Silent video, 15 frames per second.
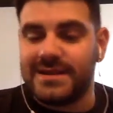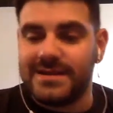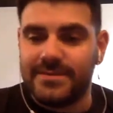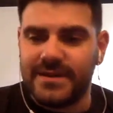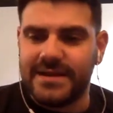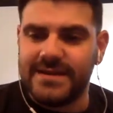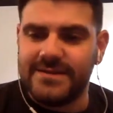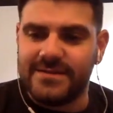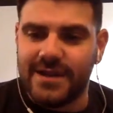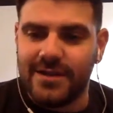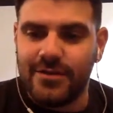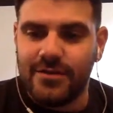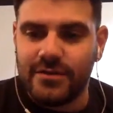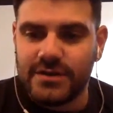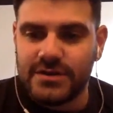believe that
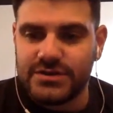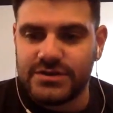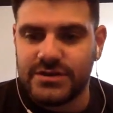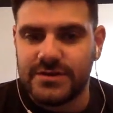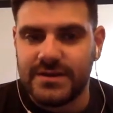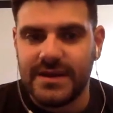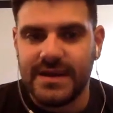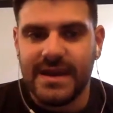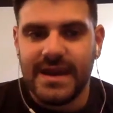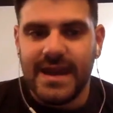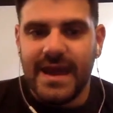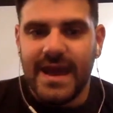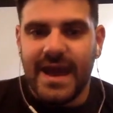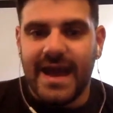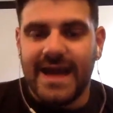Laurent Koscielny
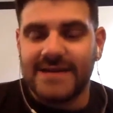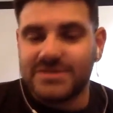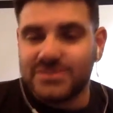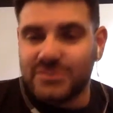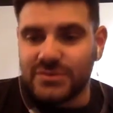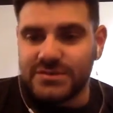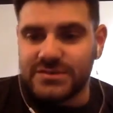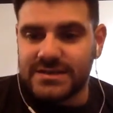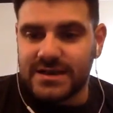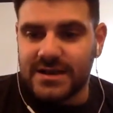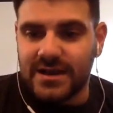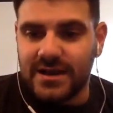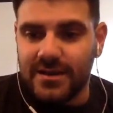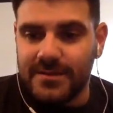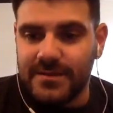has gone to the
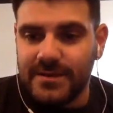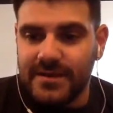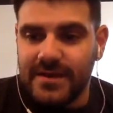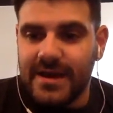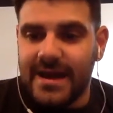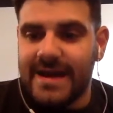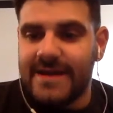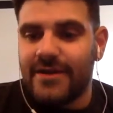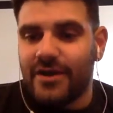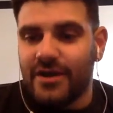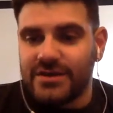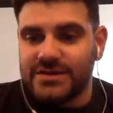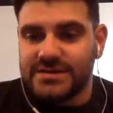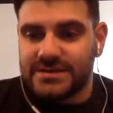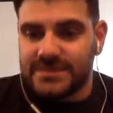club and
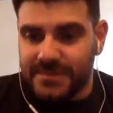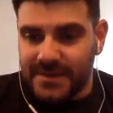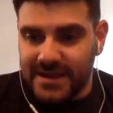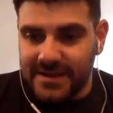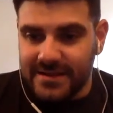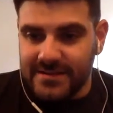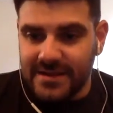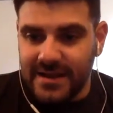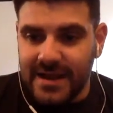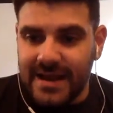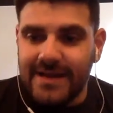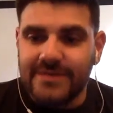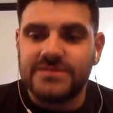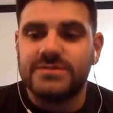asked to be allowed to